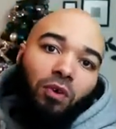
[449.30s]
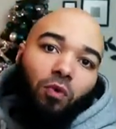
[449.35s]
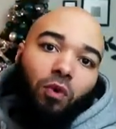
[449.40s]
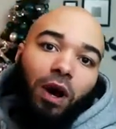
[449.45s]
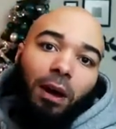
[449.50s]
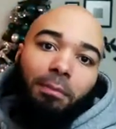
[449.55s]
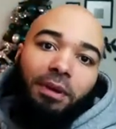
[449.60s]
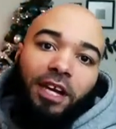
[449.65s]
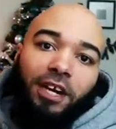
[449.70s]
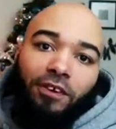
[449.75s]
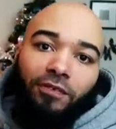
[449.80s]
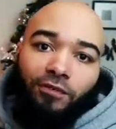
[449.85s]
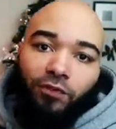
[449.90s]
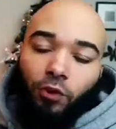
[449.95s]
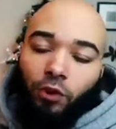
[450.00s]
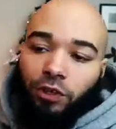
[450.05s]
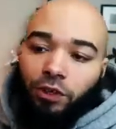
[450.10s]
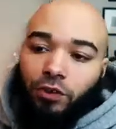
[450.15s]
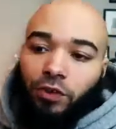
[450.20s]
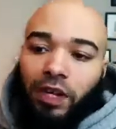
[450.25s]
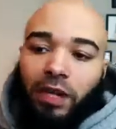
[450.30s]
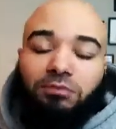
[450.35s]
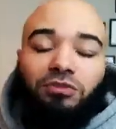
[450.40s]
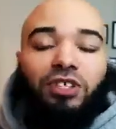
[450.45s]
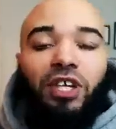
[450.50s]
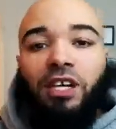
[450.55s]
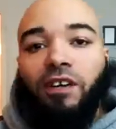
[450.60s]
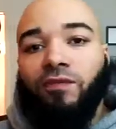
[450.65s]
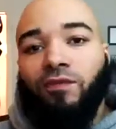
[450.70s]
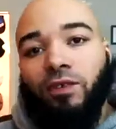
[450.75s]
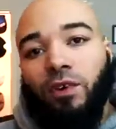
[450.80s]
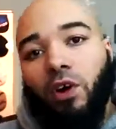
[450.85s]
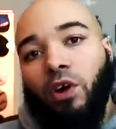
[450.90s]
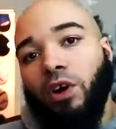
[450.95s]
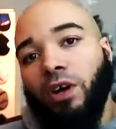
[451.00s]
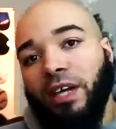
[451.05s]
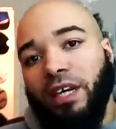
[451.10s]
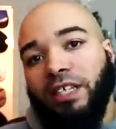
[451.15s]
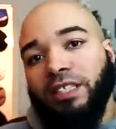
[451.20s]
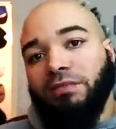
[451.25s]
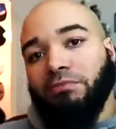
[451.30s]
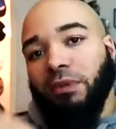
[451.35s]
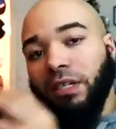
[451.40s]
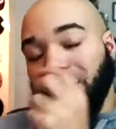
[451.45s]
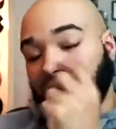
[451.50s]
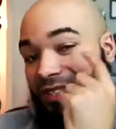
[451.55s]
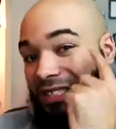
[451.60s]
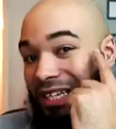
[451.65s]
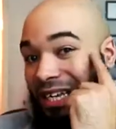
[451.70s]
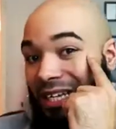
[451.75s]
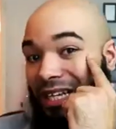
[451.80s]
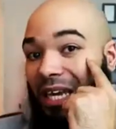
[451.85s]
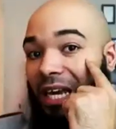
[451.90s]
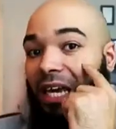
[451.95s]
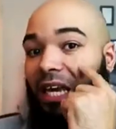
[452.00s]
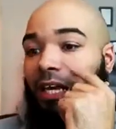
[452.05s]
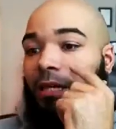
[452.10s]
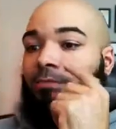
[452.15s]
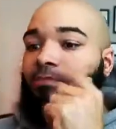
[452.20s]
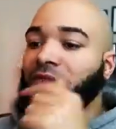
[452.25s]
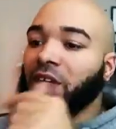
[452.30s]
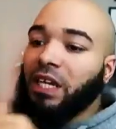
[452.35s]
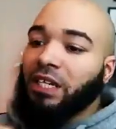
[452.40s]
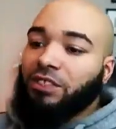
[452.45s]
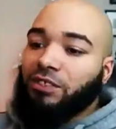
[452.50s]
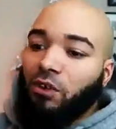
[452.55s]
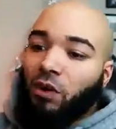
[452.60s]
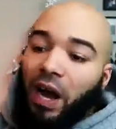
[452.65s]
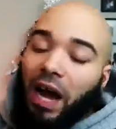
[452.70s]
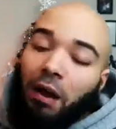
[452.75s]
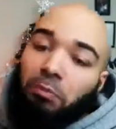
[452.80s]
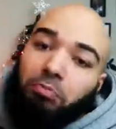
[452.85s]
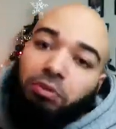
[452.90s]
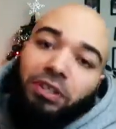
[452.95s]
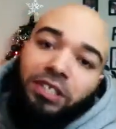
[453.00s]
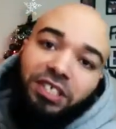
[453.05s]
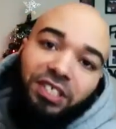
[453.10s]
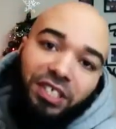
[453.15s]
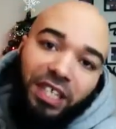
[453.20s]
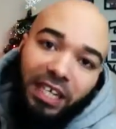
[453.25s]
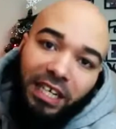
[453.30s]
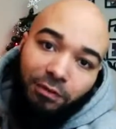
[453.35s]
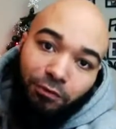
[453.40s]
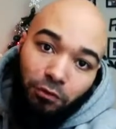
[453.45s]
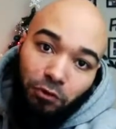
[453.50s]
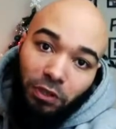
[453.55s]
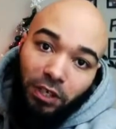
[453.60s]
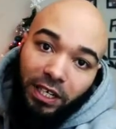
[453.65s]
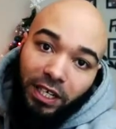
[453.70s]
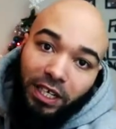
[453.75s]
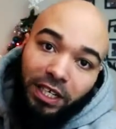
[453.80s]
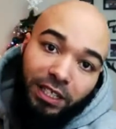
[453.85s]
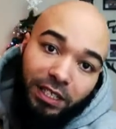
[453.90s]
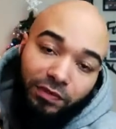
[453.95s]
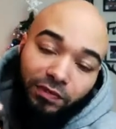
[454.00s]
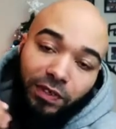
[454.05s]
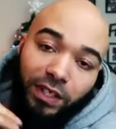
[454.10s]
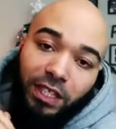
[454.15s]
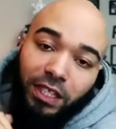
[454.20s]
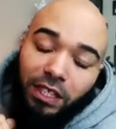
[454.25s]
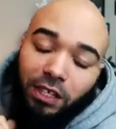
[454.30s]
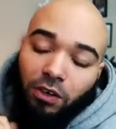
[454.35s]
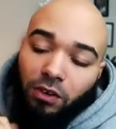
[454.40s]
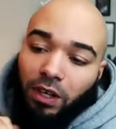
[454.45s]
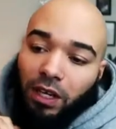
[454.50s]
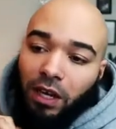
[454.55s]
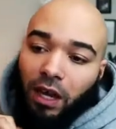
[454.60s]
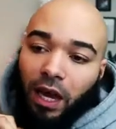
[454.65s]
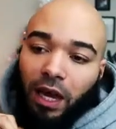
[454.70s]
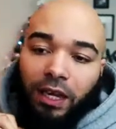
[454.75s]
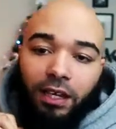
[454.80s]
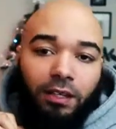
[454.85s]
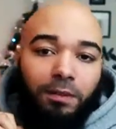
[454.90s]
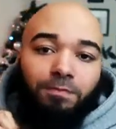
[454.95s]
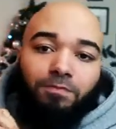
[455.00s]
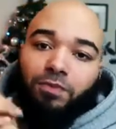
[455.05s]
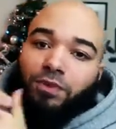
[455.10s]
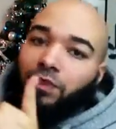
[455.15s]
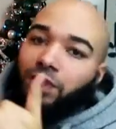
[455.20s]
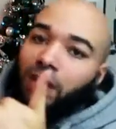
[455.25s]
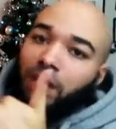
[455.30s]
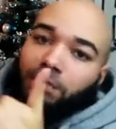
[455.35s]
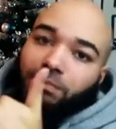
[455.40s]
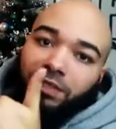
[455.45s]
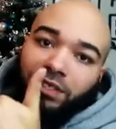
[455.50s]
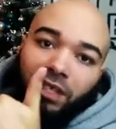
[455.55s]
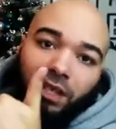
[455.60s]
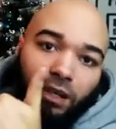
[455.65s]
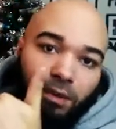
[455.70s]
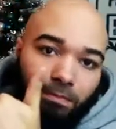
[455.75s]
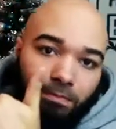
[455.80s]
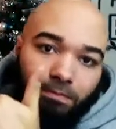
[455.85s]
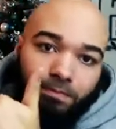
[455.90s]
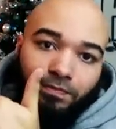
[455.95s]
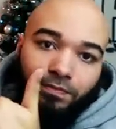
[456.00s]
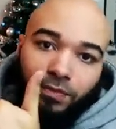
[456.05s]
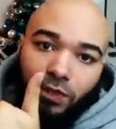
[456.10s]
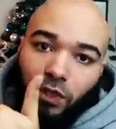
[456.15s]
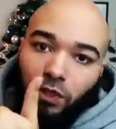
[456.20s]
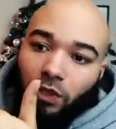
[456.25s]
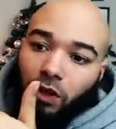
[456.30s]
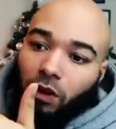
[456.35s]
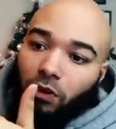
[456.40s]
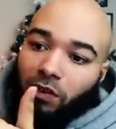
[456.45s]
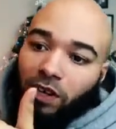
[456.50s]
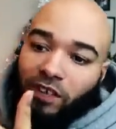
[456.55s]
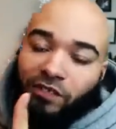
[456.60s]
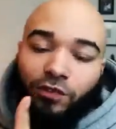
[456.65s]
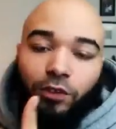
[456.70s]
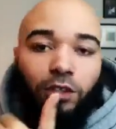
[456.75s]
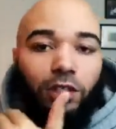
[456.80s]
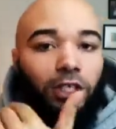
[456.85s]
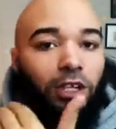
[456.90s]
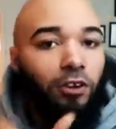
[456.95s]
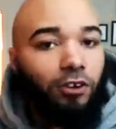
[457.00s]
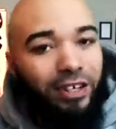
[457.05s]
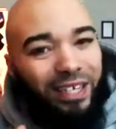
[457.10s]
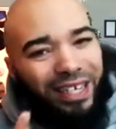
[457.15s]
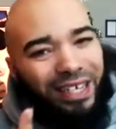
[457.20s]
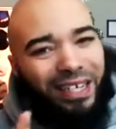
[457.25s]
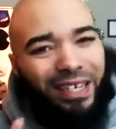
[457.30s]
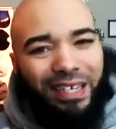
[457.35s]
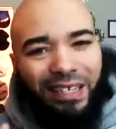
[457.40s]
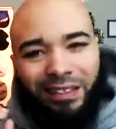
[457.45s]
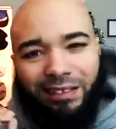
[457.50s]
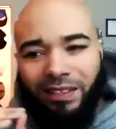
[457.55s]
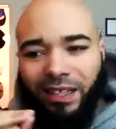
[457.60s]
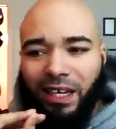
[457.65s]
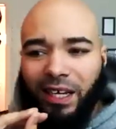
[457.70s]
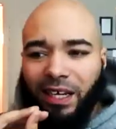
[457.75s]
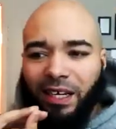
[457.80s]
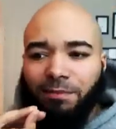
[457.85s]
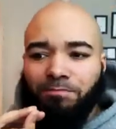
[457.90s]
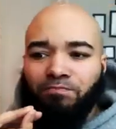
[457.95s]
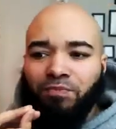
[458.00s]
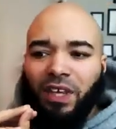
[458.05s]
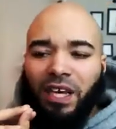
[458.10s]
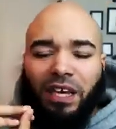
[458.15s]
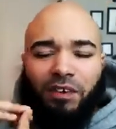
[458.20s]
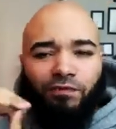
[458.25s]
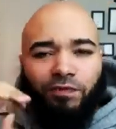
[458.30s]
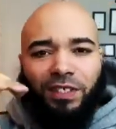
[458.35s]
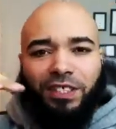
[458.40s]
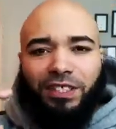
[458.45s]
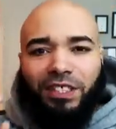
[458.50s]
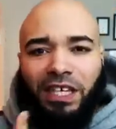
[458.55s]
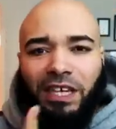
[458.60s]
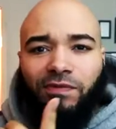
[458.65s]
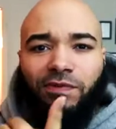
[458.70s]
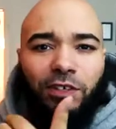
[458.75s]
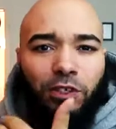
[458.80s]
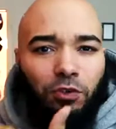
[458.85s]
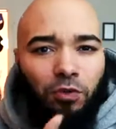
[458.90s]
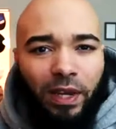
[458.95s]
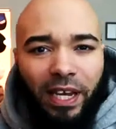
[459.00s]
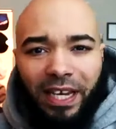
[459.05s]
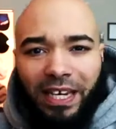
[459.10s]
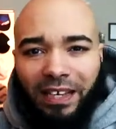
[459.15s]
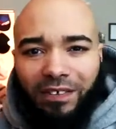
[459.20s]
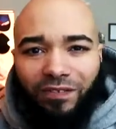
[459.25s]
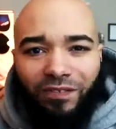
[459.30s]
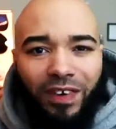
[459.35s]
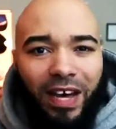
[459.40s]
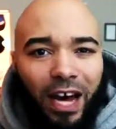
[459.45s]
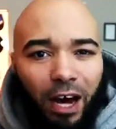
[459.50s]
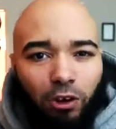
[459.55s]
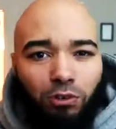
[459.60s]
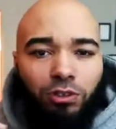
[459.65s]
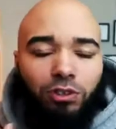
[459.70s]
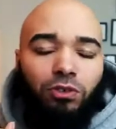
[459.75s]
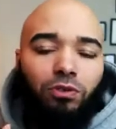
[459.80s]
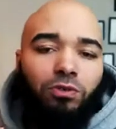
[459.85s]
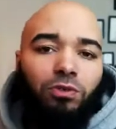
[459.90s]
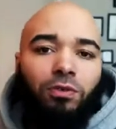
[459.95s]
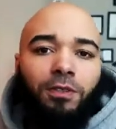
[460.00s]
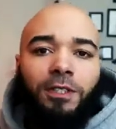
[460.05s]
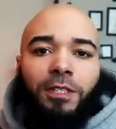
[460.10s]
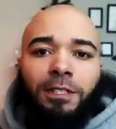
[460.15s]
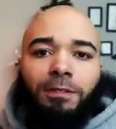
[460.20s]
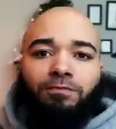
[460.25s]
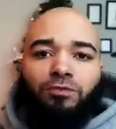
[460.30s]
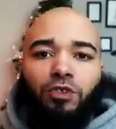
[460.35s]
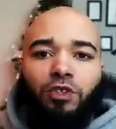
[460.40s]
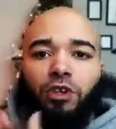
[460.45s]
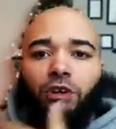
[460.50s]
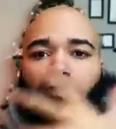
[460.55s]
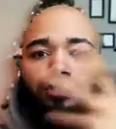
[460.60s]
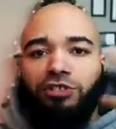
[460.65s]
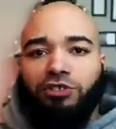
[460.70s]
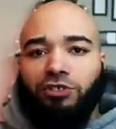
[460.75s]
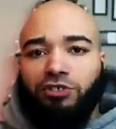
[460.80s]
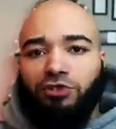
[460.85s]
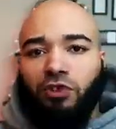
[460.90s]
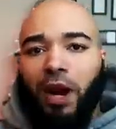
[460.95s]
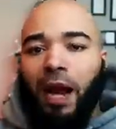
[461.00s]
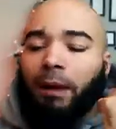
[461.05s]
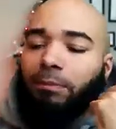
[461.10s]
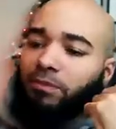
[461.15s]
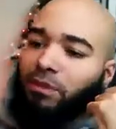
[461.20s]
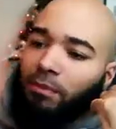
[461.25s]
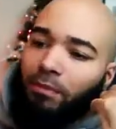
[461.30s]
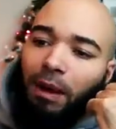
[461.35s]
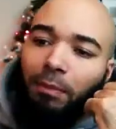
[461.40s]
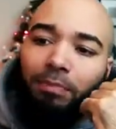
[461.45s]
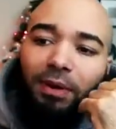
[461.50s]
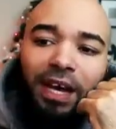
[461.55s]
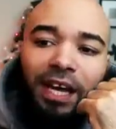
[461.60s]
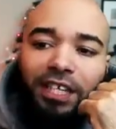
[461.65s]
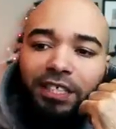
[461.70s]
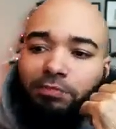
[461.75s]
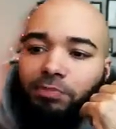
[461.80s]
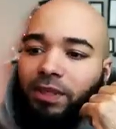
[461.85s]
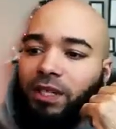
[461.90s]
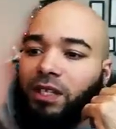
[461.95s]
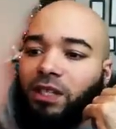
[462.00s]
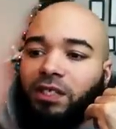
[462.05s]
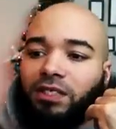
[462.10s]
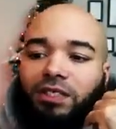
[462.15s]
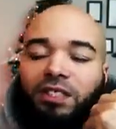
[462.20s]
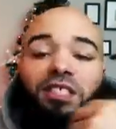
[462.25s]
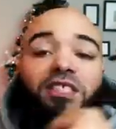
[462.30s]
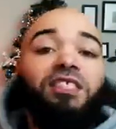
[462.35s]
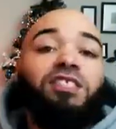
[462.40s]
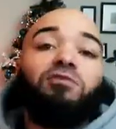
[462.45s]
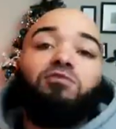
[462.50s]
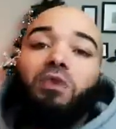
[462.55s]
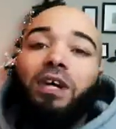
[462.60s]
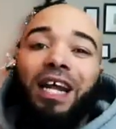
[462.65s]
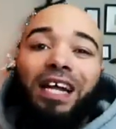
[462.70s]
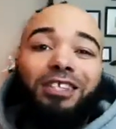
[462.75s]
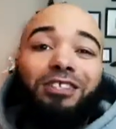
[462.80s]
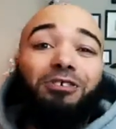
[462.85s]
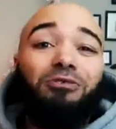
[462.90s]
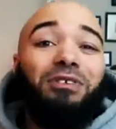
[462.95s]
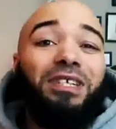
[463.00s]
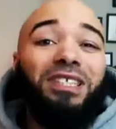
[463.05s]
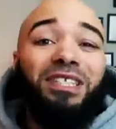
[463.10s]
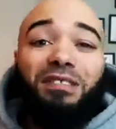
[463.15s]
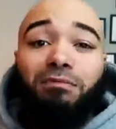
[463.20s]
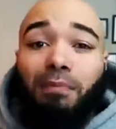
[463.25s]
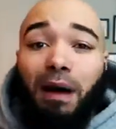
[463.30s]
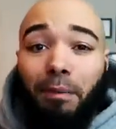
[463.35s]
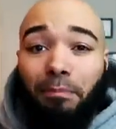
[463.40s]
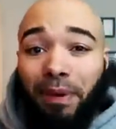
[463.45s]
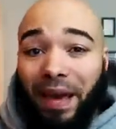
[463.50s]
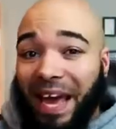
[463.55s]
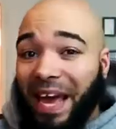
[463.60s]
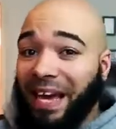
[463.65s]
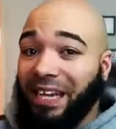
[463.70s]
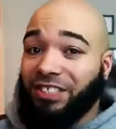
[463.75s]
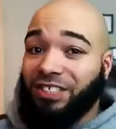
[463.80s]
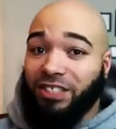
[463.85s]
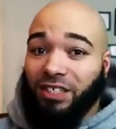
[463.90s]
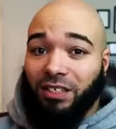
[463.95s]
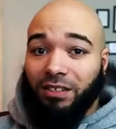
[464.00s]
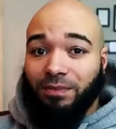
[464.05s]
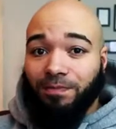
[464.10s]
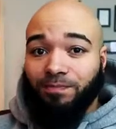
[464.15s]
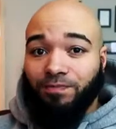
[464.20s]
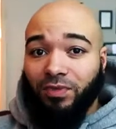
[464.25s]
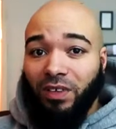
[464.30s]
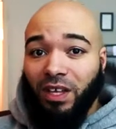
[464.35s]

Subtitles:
Well, I'm here for you and I'm trying to vlog as much as I can. So I appreciate if you can give this video a like, thumbs up. You know, if you're learning anything, if it's giving you any value, you know, subscribe to my page, because this is what I do. This is my passion.